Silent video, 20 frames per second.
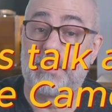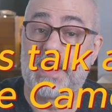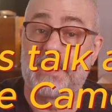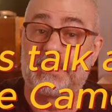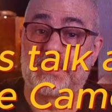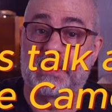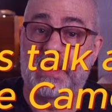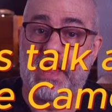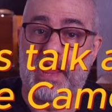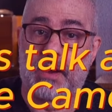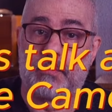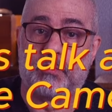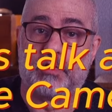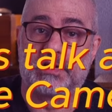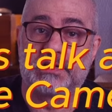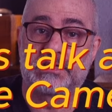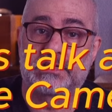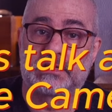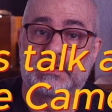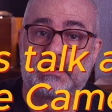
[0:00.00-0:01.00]
about the
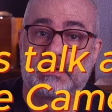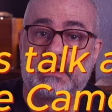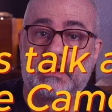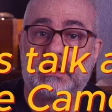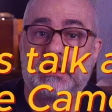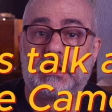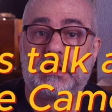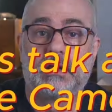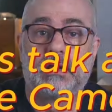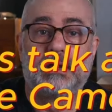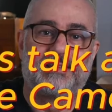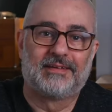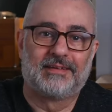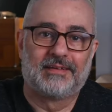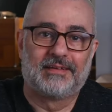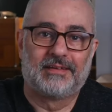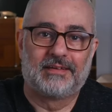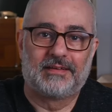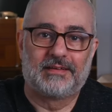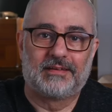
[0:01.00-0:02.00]
cameras.
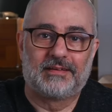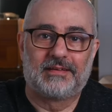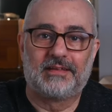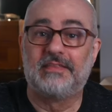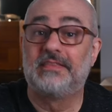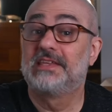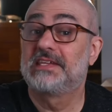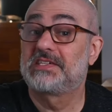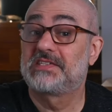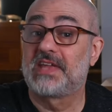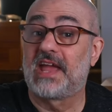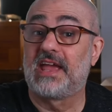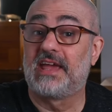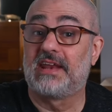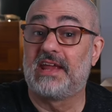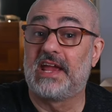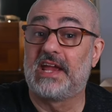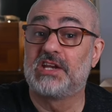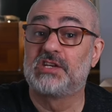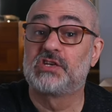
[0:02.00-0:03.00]
In this day
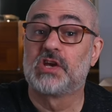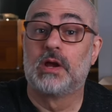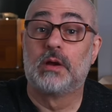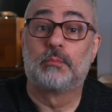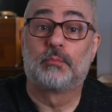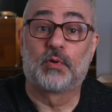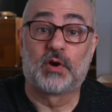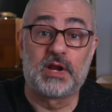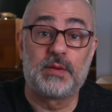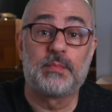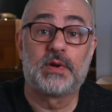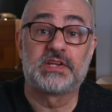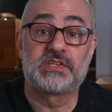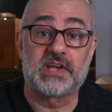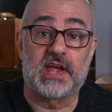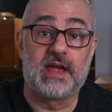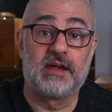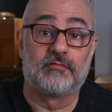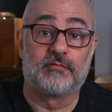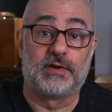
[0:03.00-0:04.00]
and age, pretty
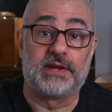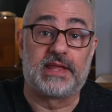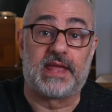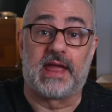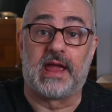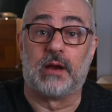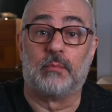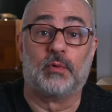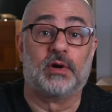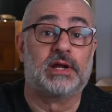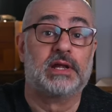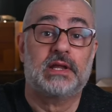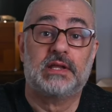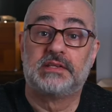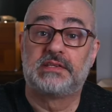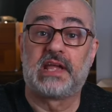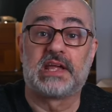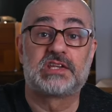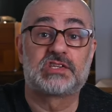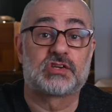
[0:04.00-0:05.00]
much every camera
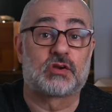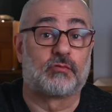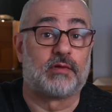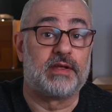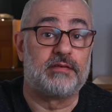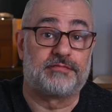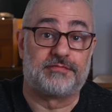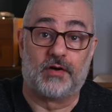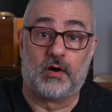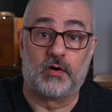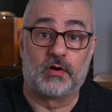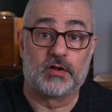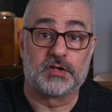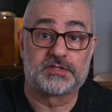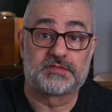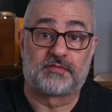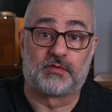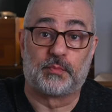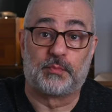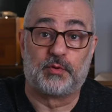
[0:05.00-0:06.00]
takes great
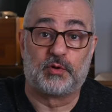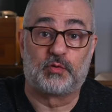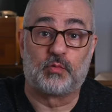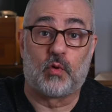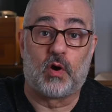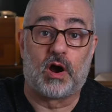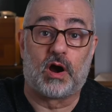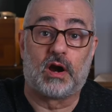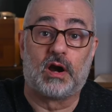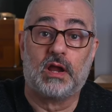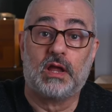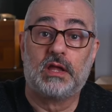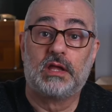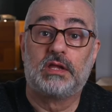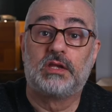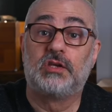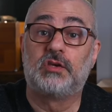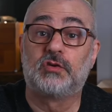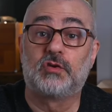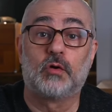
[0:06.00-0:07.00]
photos for boudoir.
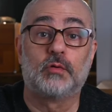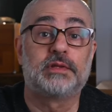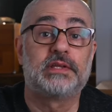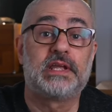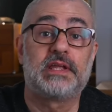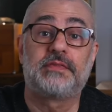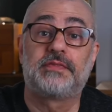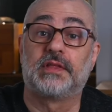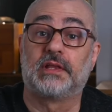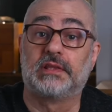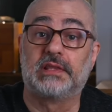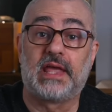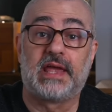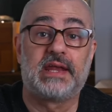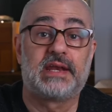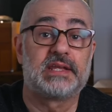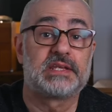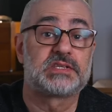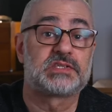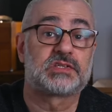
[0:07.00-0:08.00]
You don't need the
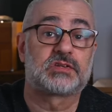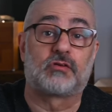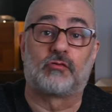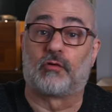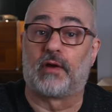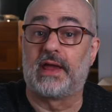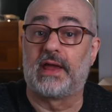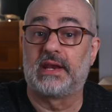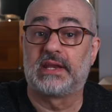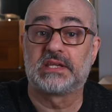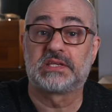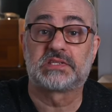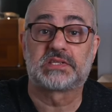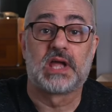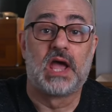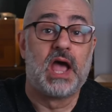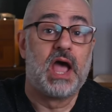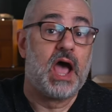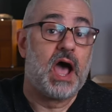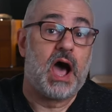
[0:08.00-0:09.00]
latest, greatest,
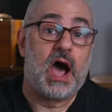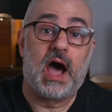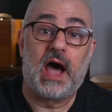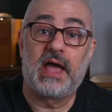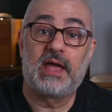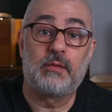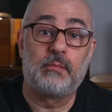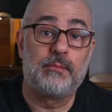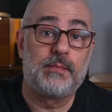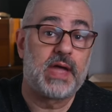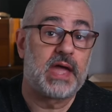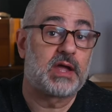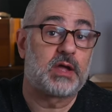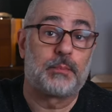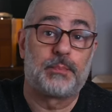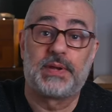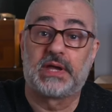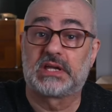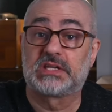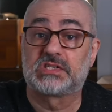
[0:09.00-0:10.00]
high
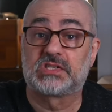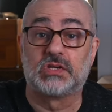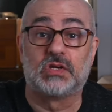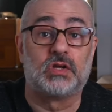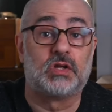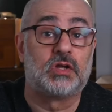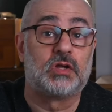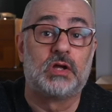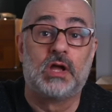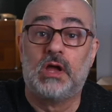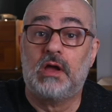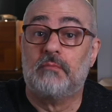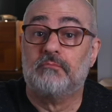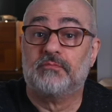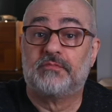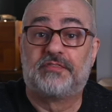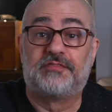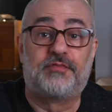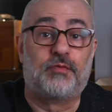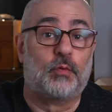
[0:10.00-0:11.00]
megapixel,
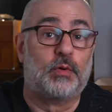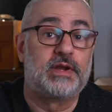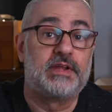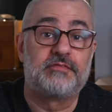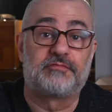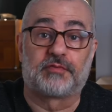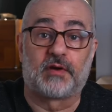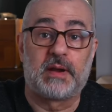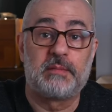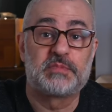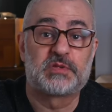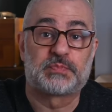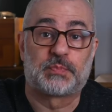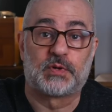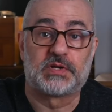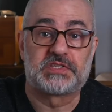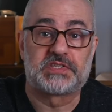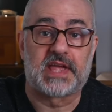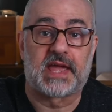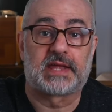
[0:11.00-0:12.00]
40 frames
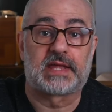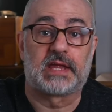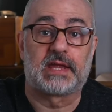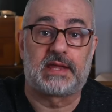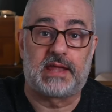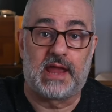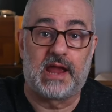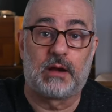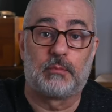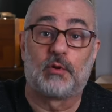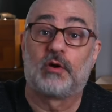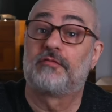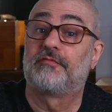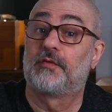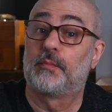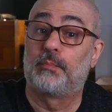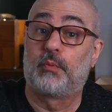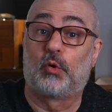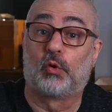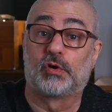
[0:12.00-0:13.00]
per second camera
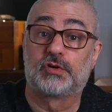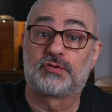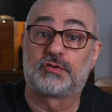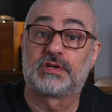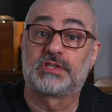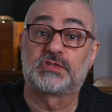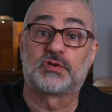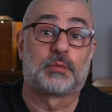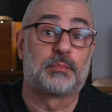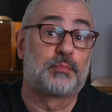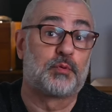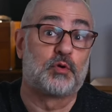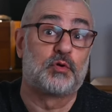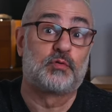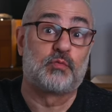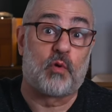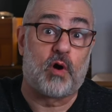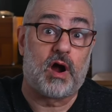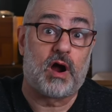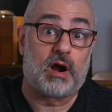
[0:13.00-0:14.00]
for portraits or
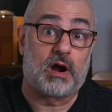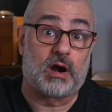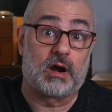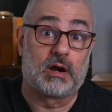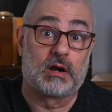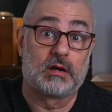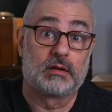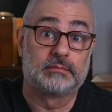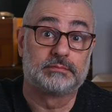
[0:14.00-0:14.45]
boudoir.